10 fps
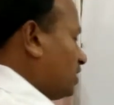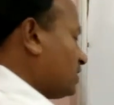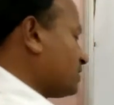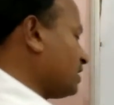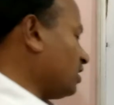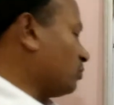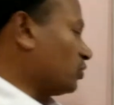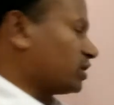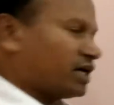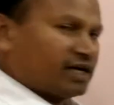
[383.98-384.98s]
is the
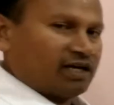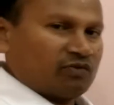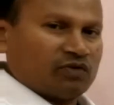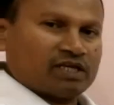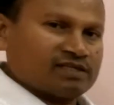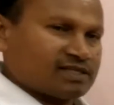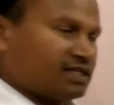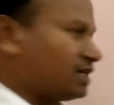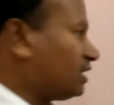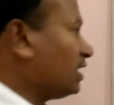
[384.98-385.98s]
input current. We can see
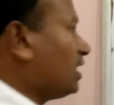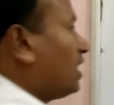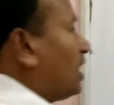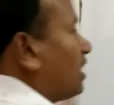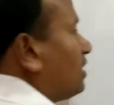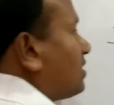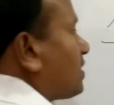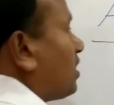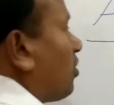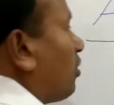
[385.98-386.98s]
that, and this
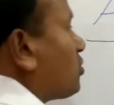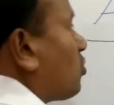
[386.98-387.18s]
can also